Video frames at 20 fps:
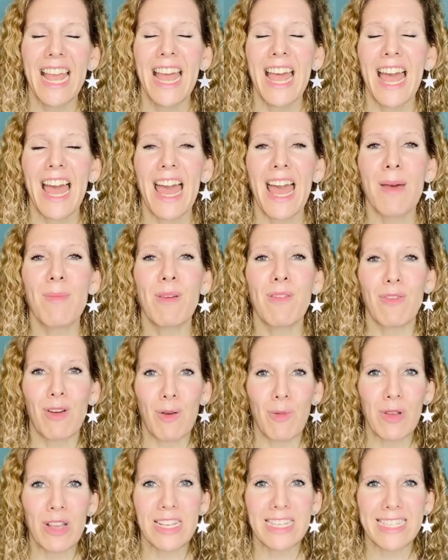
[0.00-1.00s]
And before we
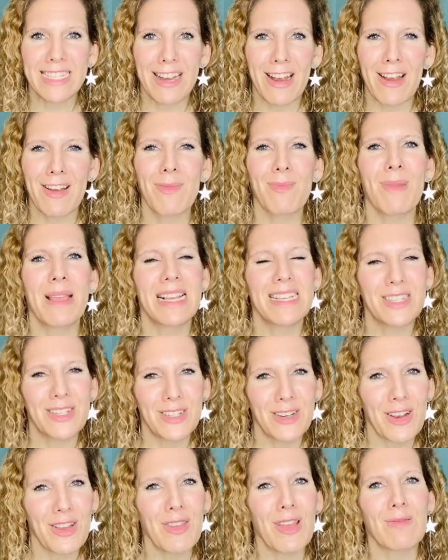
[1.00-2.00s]
start, make sure
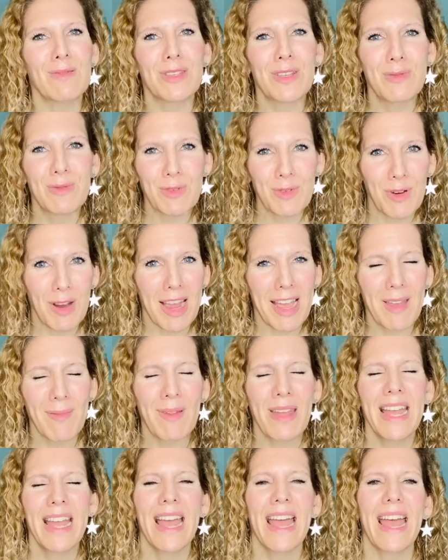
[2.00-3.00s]
you subscribe
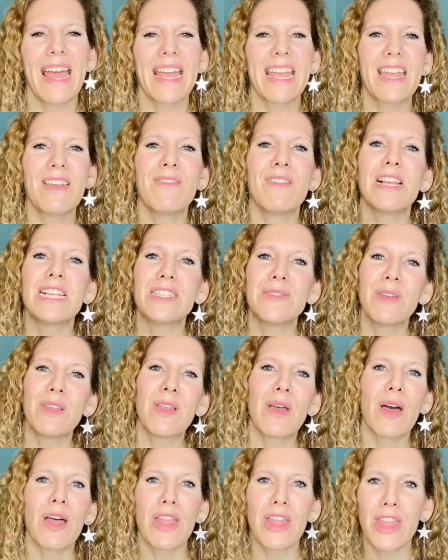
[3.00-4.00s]
and give this video a
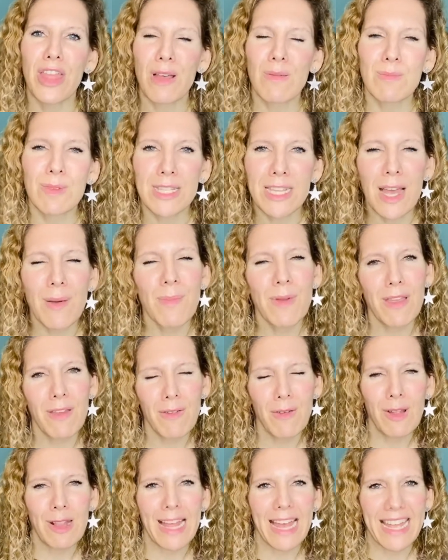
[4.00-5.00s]
thumbs up if you
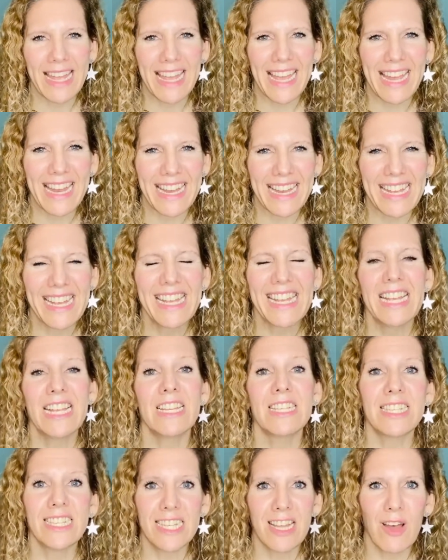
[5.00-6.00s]
like it.
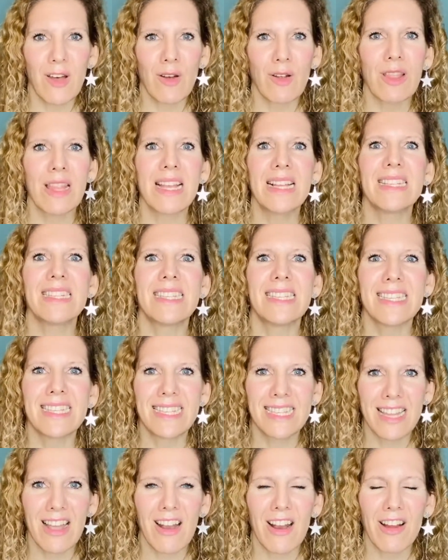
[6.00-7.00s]
So let's
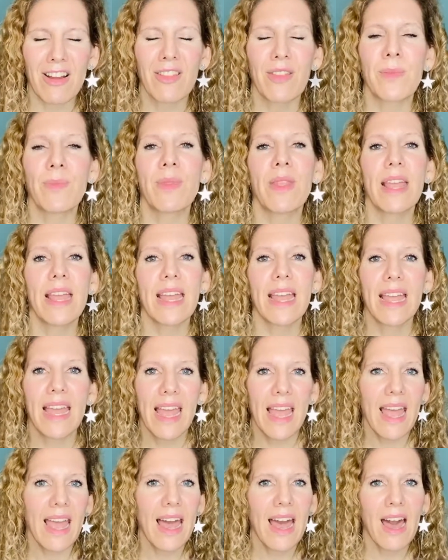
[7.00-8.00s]
start. Qué
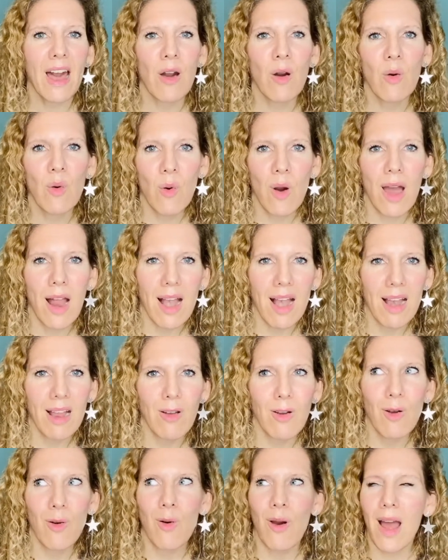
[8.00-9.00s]
and cuál.
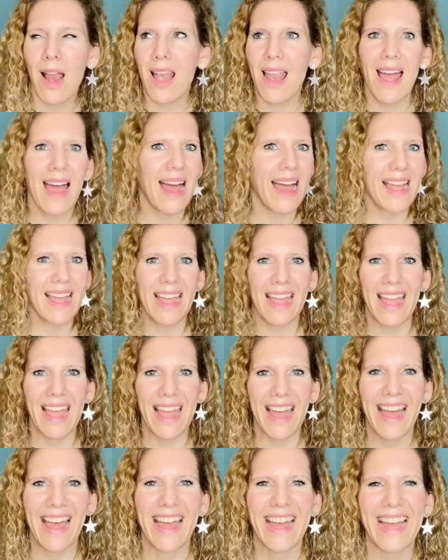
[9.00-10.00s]
Cuál and qué.
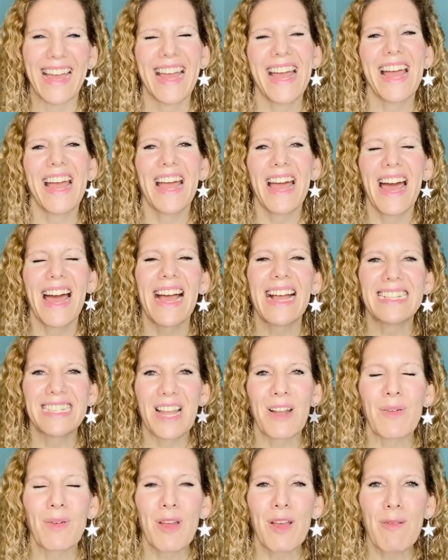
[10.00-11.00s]
As a
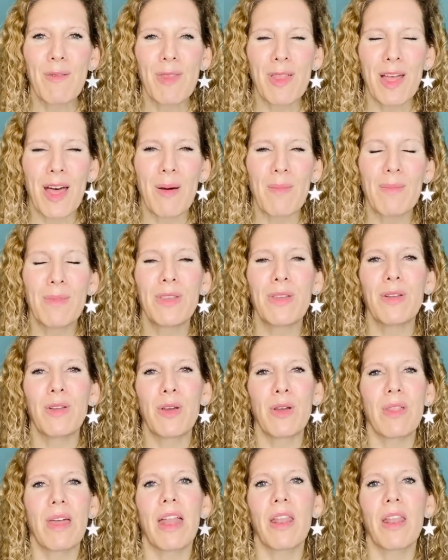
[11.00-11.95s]
rule of thumb, you know that